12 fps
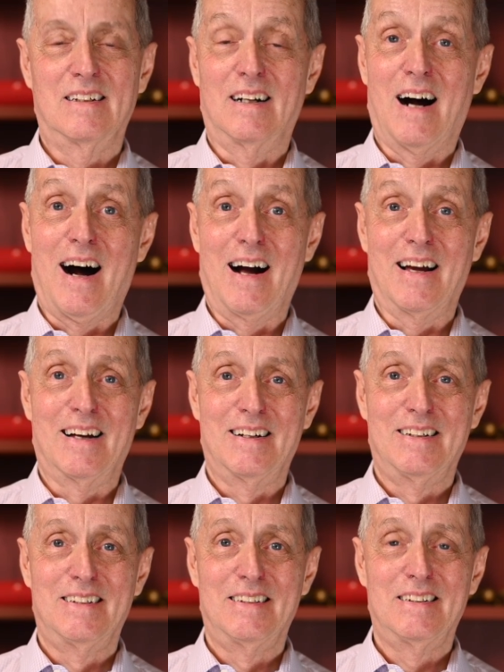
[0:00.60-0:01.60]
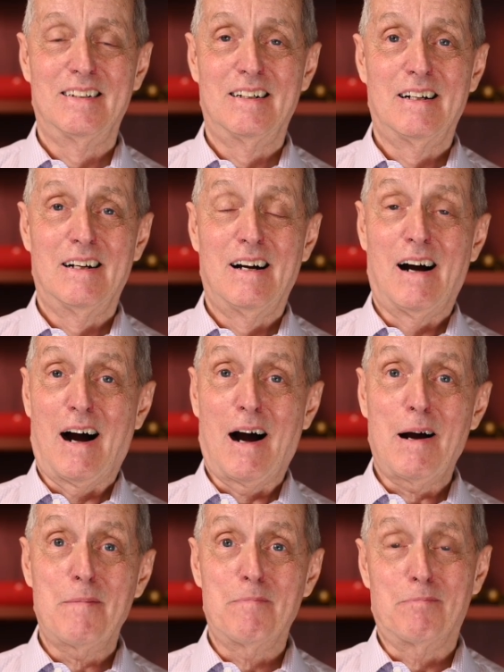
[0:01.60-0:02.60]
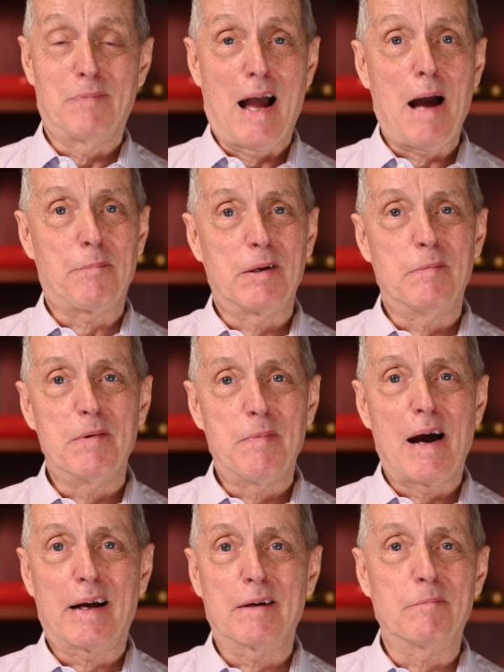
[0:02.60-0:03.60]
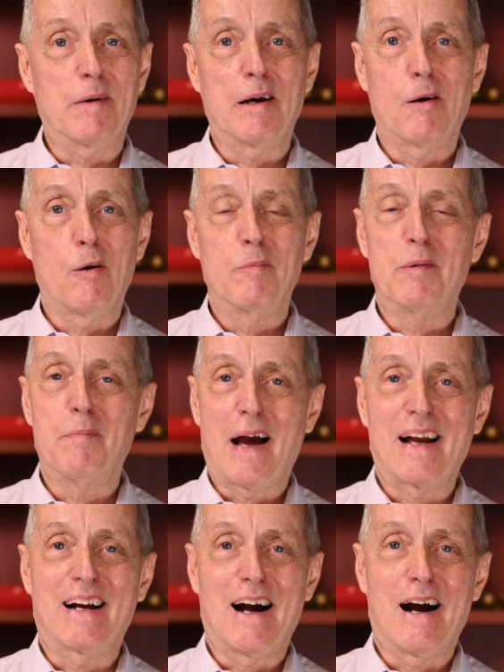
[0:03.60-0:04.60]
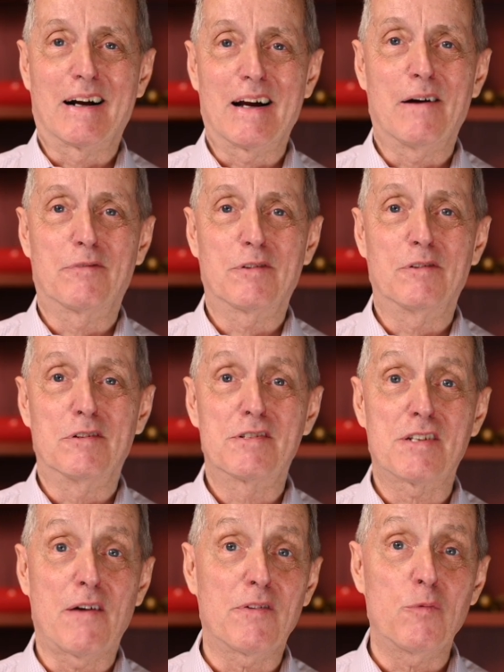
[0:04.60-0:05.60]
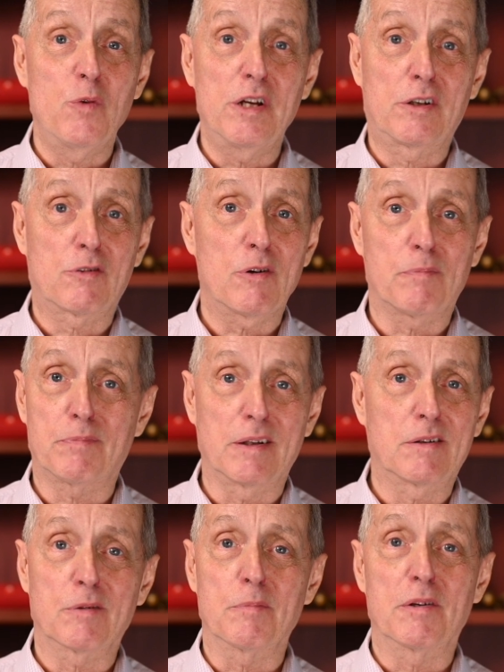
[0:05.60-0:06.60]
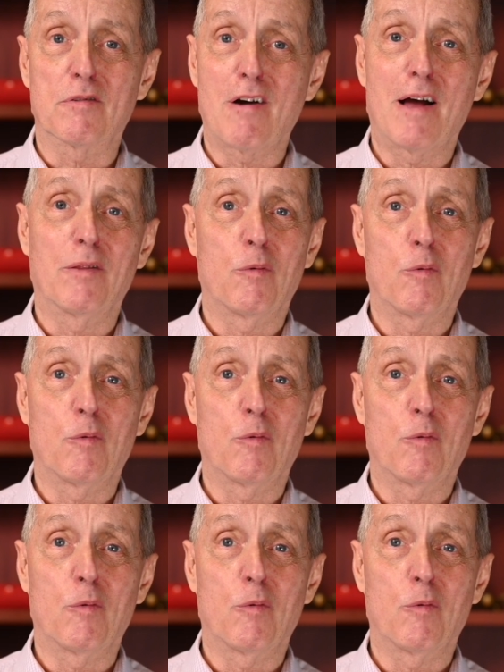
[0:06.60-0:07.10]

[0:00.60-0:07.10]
Hi. I'm happy to be back in my home in Bangkok after a 7-week trip that took me around the